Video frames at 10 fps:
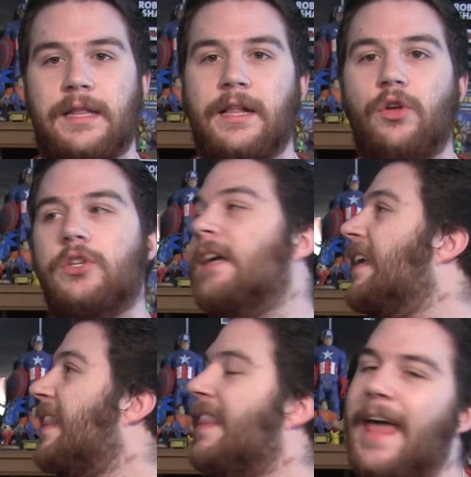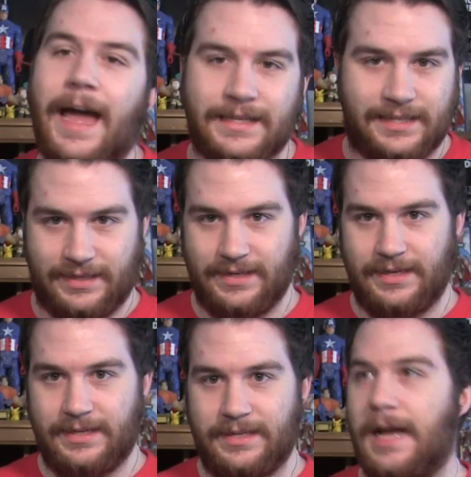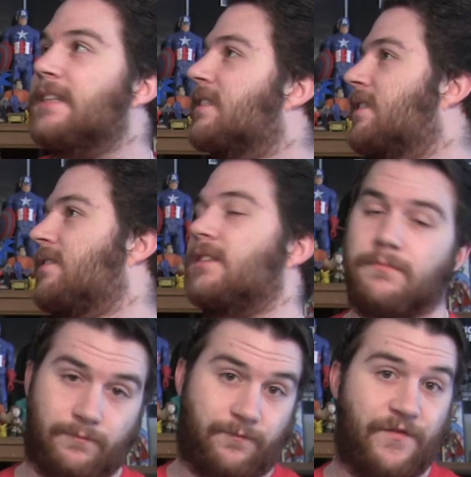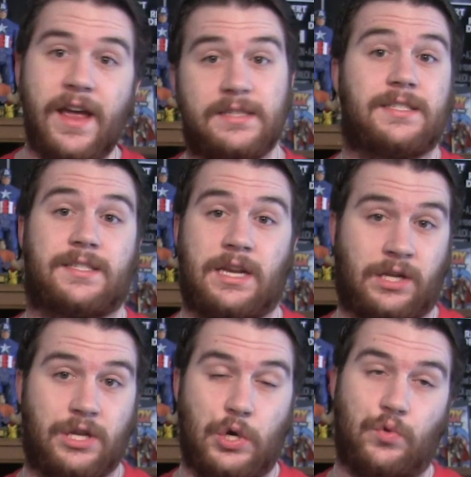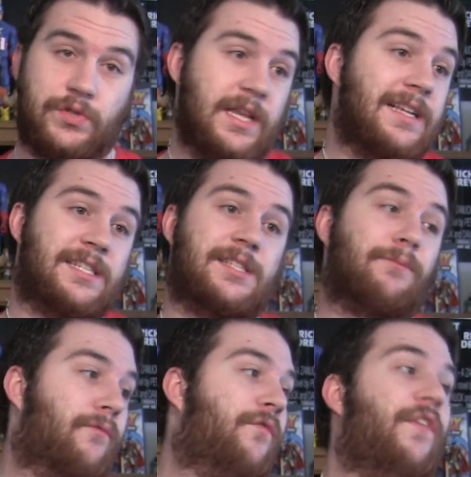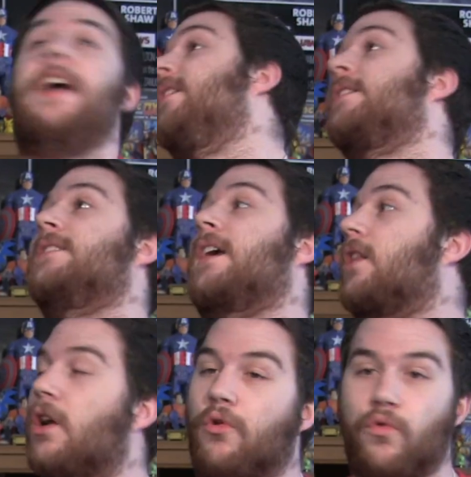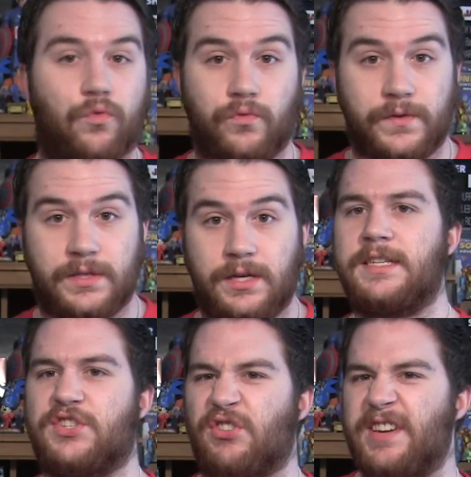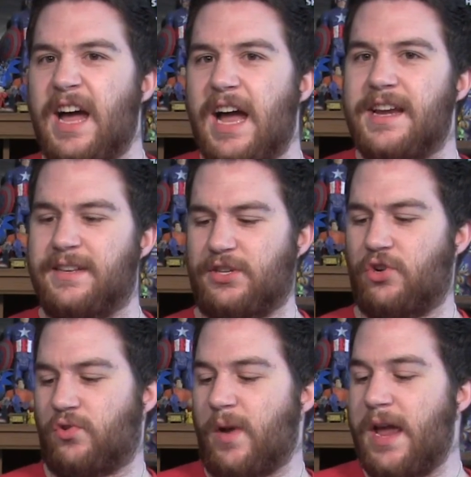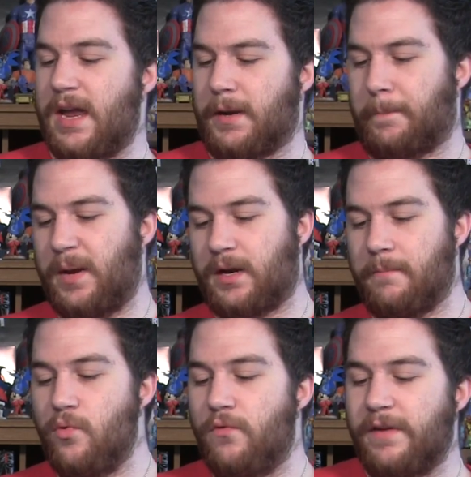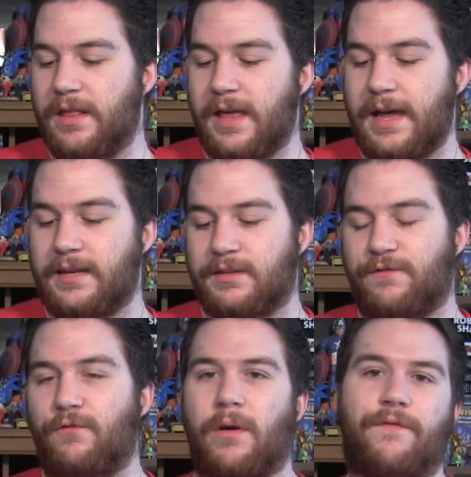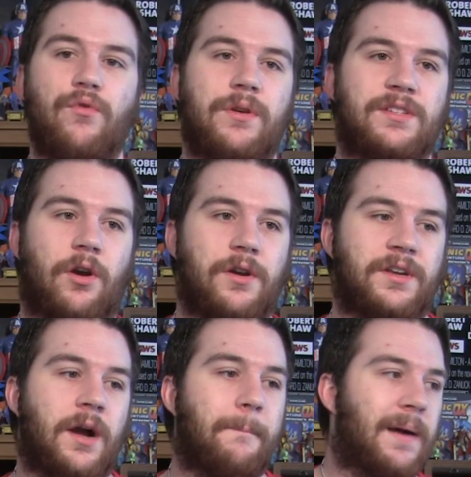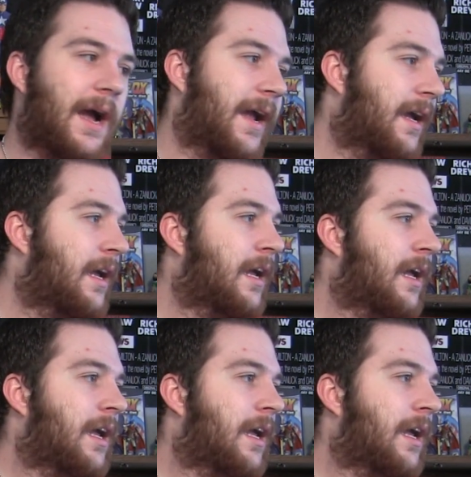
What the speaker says: They looked like that! That's some fancy clothes. That's some fancy clothes. District 9 is grain. Pick a movie that is where food is hard to come by.